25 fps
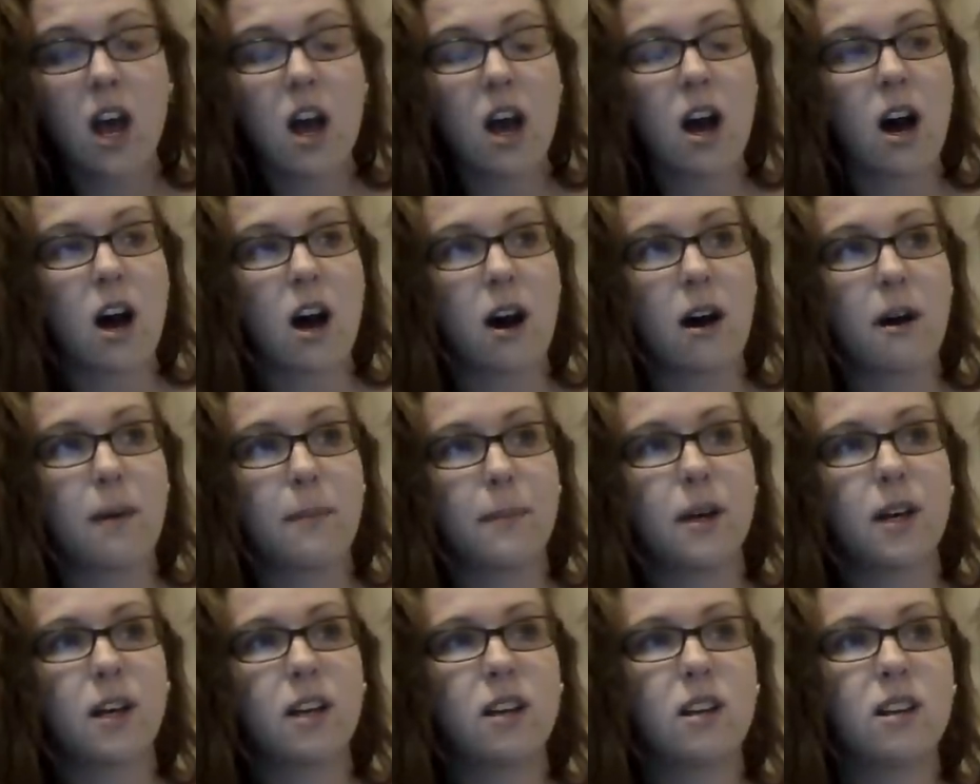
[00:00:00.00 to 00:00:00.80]

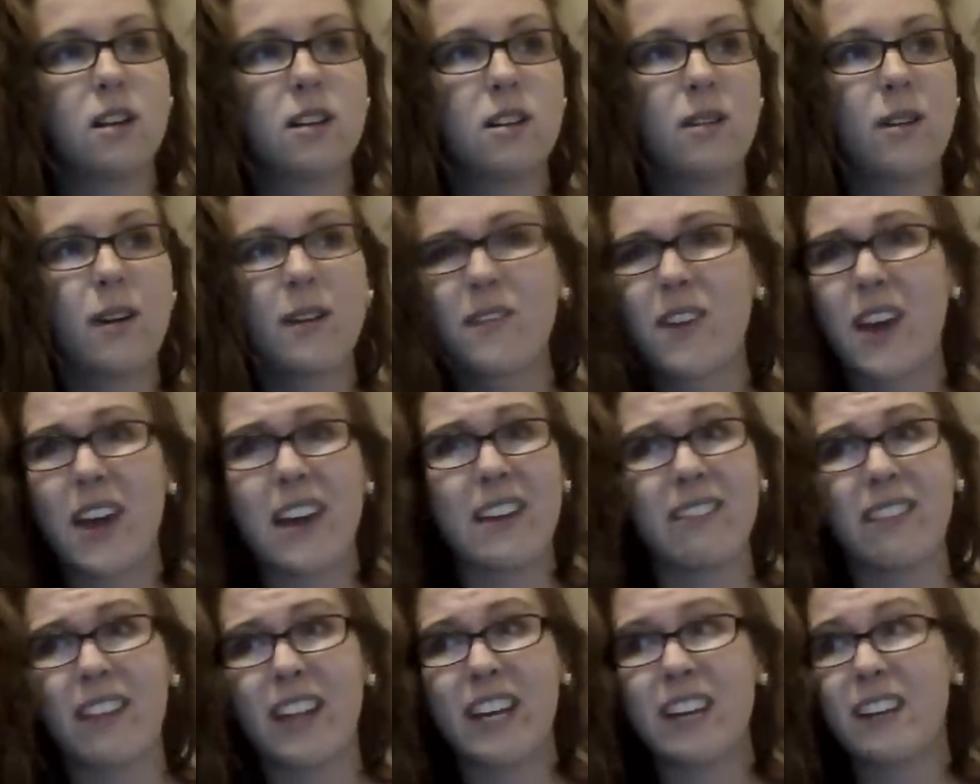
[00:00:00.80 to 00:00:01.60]
I
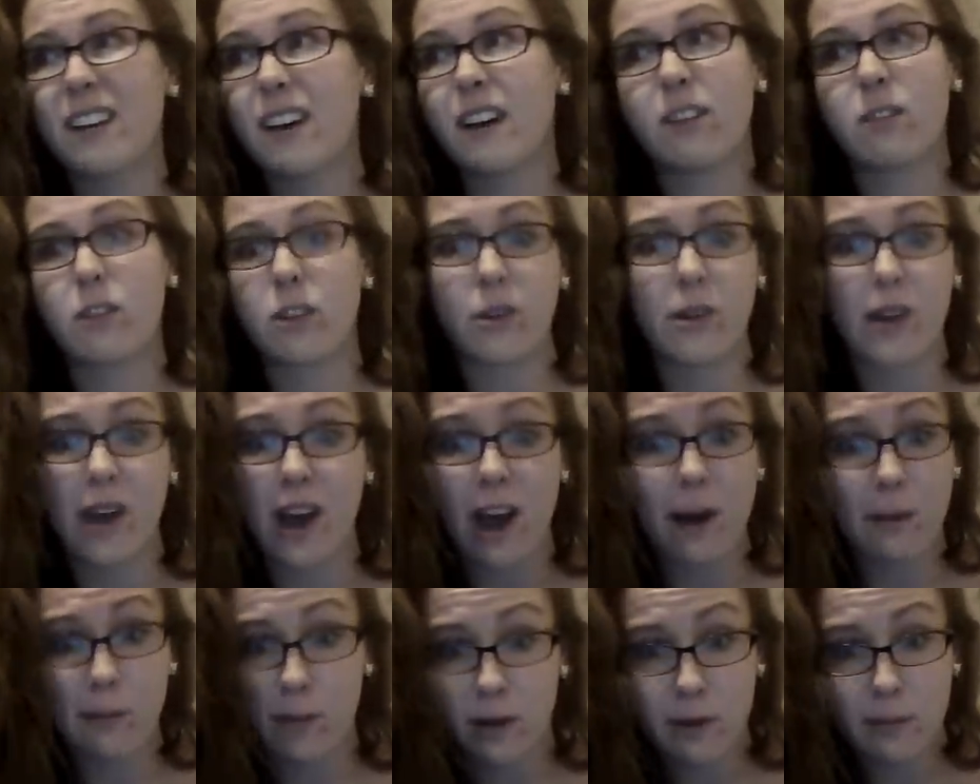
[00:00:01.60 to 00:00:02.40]
gained like, I don't know
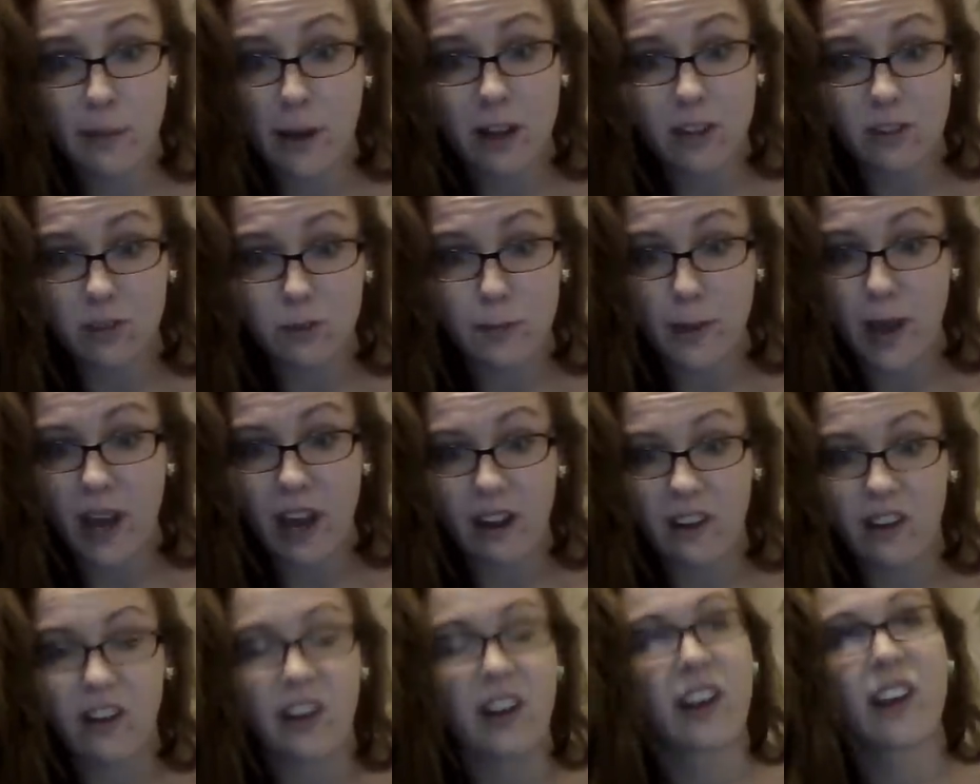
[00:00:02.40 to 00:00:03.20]
how many pounds
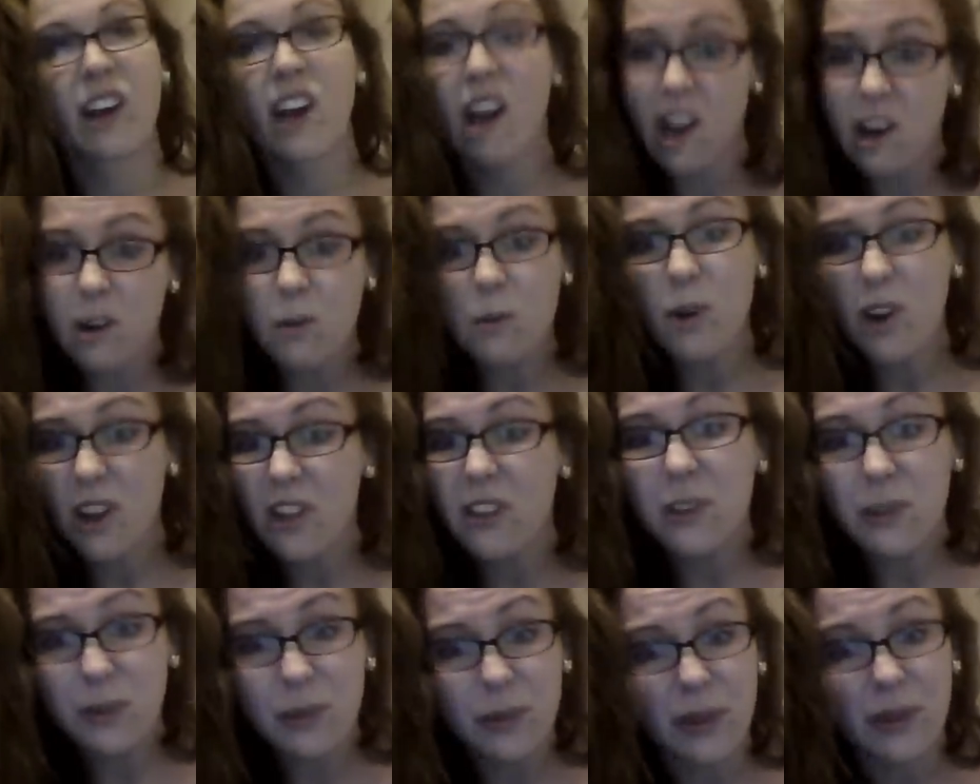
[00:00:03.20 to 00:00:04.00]
back, and I kind of want to
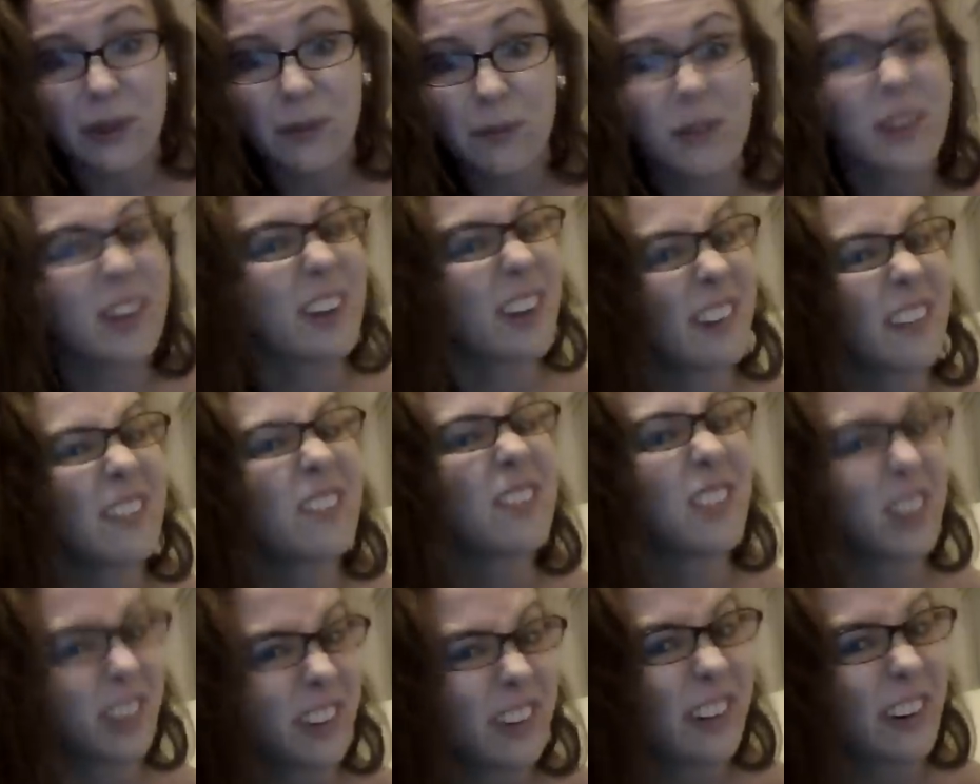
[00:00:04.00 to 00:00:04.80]
lose it, like,
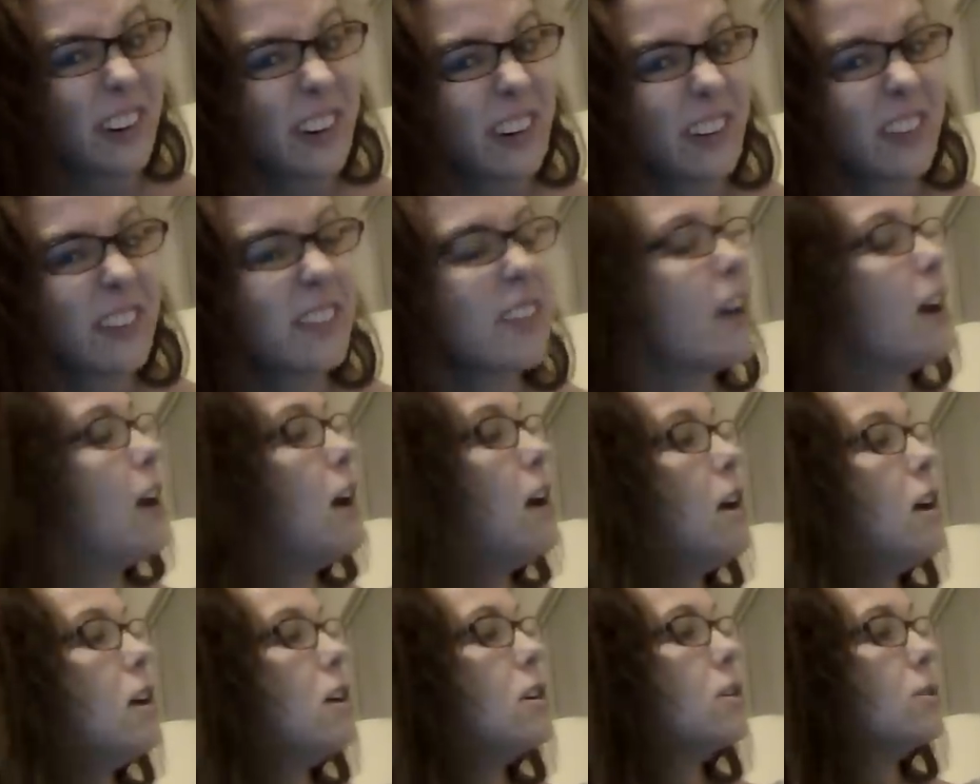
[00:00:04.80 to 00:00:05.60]
for serious.
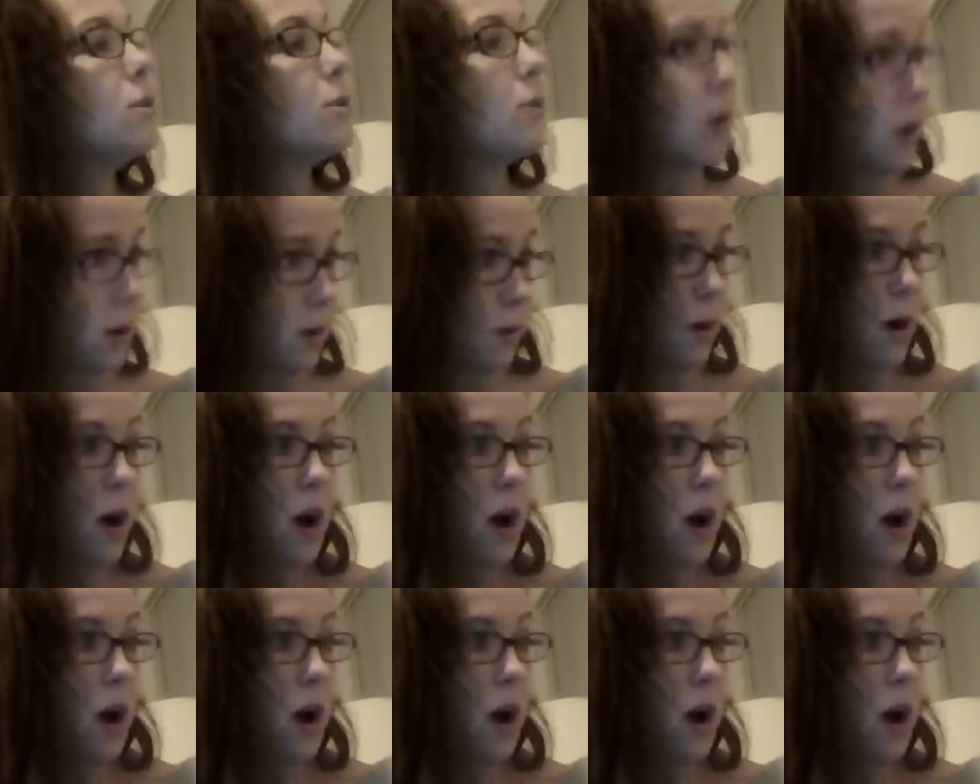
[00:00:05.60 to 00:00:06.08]
So,